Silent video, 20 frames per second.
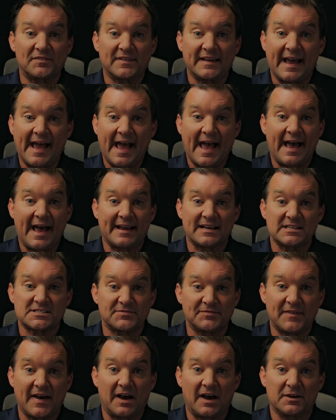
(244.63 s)
the highest
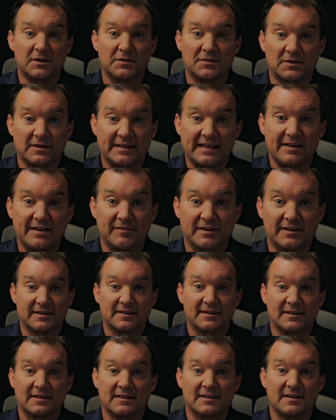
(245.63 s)
value they're given.
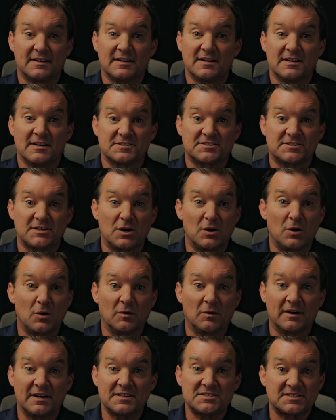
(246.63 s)
So
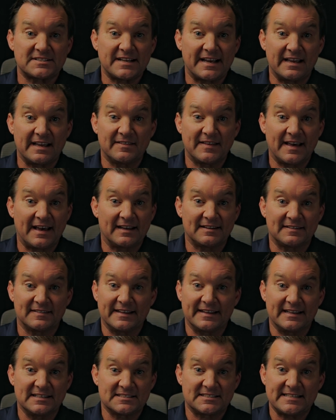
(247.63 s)
let's say that
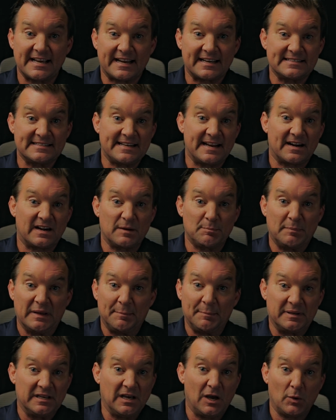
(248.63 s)
the secondary
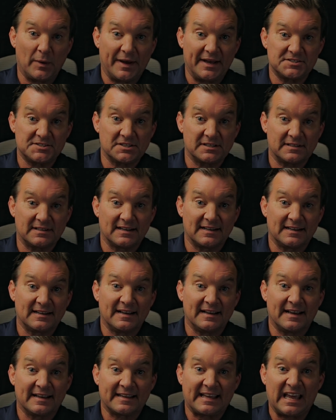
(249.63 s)
BPO agent
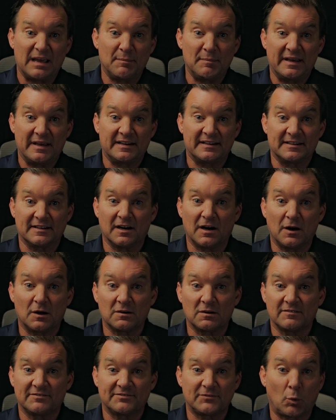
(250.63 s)
came in at
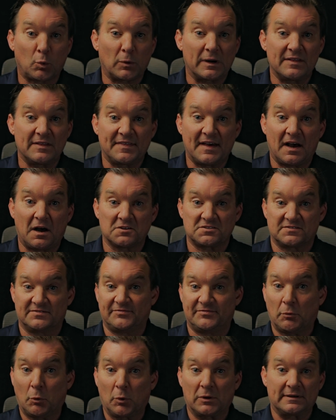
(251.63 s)

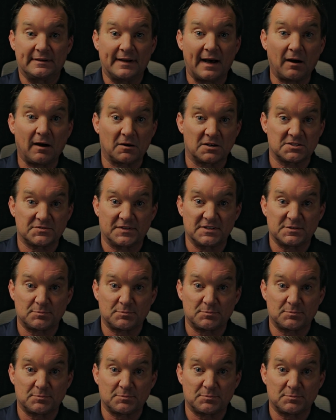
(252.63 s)
$140,400 for this